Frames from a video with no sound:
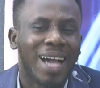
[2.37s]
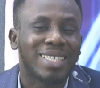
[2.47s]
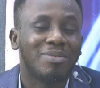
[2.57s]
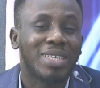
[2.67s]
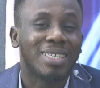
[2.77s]

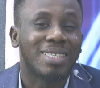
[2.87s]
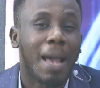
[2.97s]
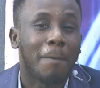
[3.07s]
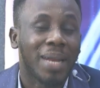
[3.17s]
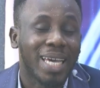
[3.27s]
activities
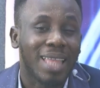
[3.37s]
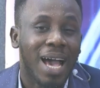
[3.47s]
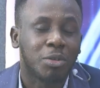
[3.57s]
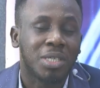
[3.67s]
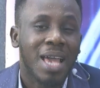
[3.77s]
that played
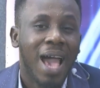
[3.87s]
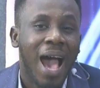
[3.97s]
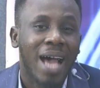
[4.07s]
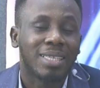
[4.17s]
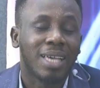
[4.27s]
out
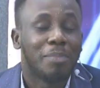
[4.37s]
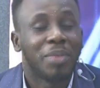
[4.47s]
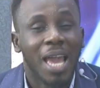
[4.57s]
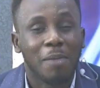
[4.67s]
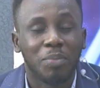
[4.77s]
at the
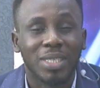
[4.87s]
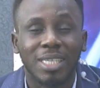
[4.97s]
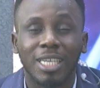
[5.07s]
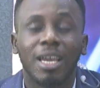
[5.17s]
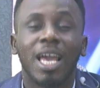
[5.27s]

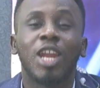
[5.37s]
MPC?